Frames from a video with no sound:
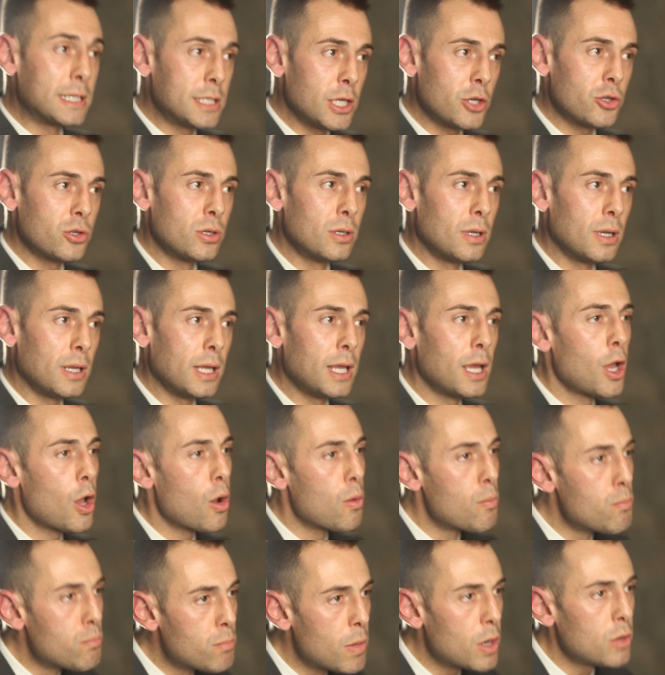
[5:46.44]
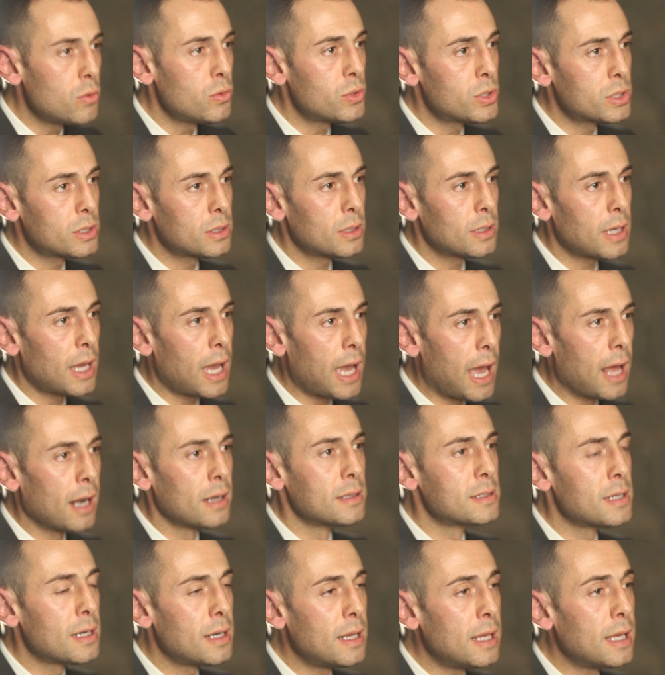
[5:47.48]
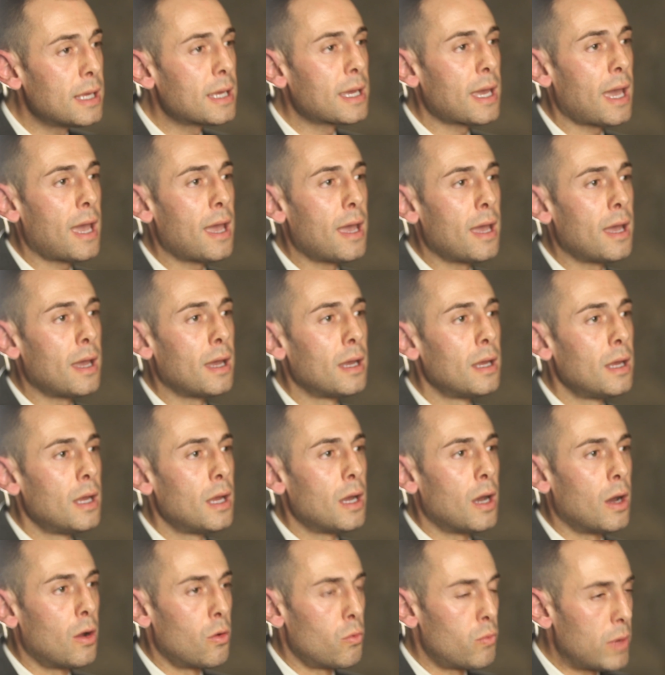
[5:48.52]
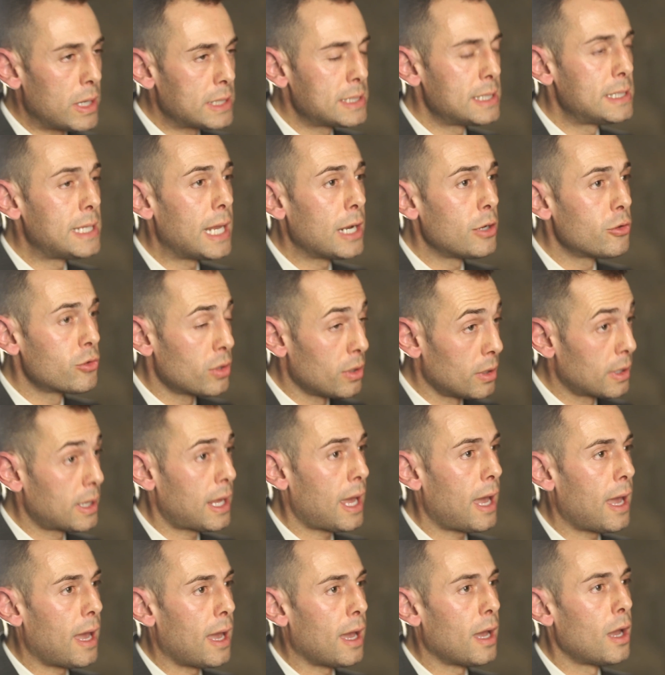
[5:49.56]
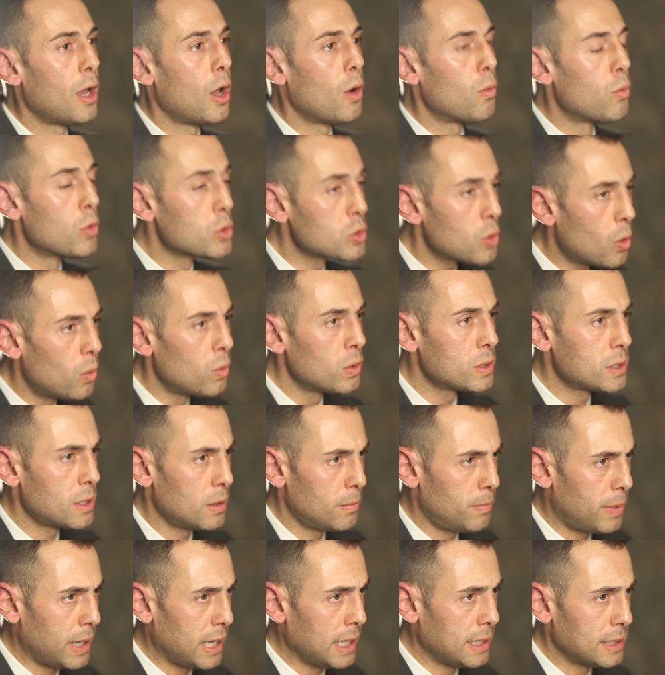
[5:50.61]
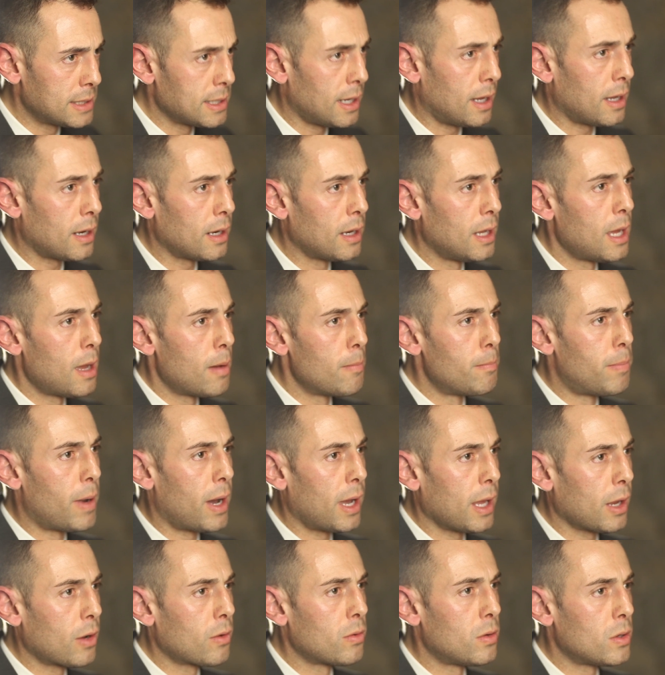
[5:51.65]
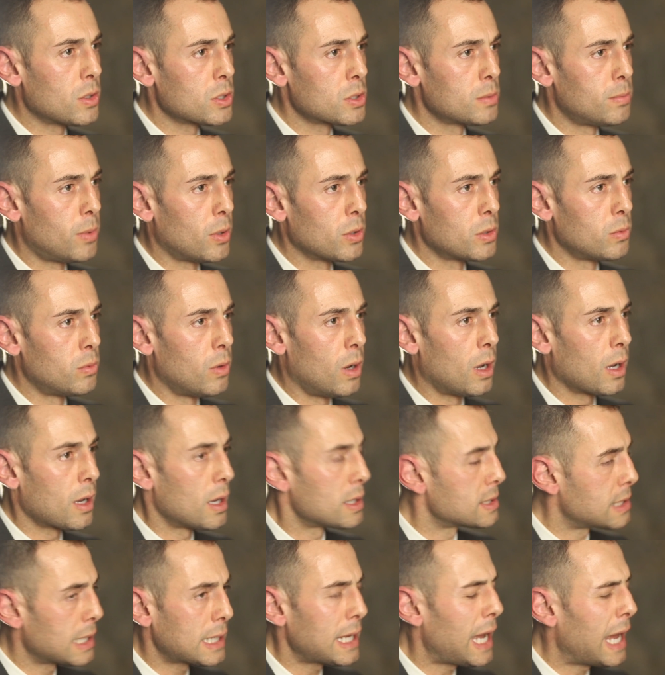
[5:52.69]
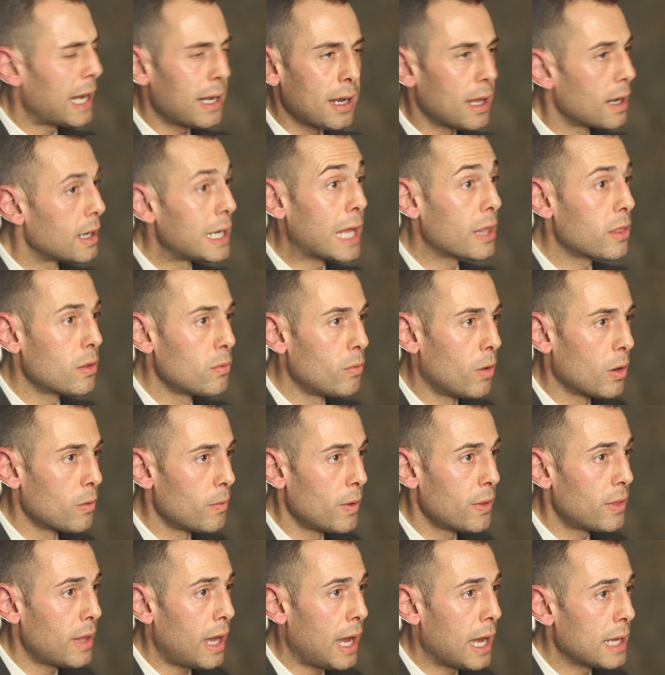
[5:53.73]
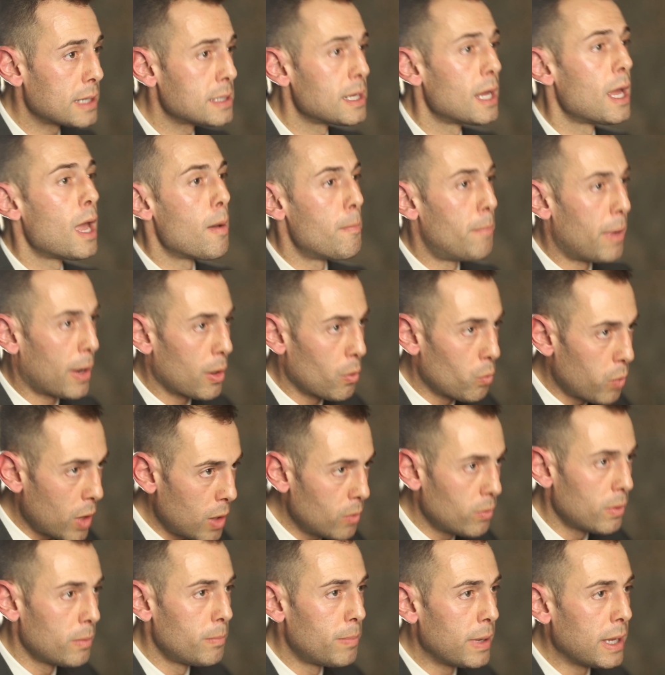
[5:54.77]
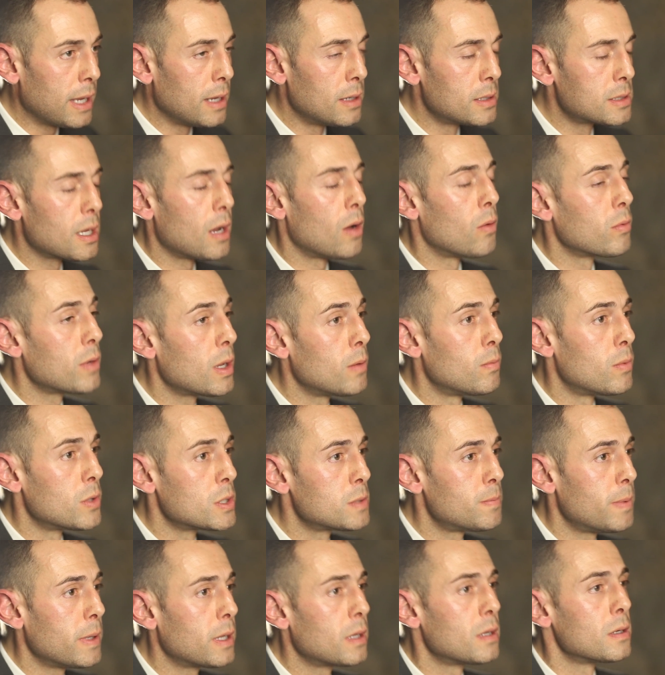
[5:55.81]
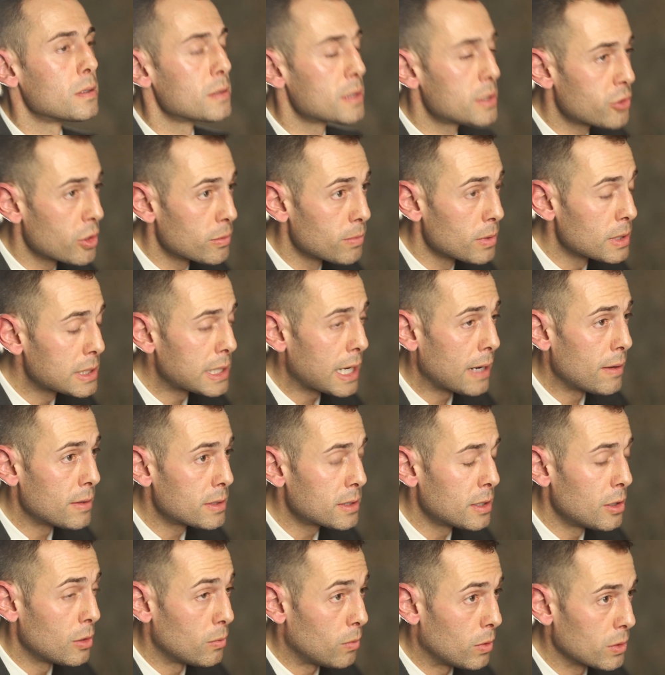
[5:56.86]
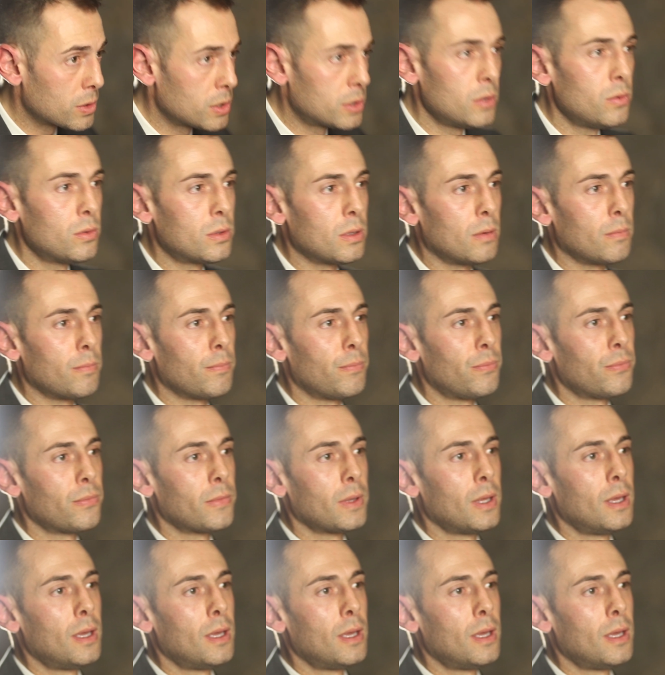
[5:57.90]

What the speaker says: Additionally, most elderly care, residential care was also being done by cross-border workers. Again, nothing wrong with that. But we were being told it was because Gibraltarians didn't want to do them.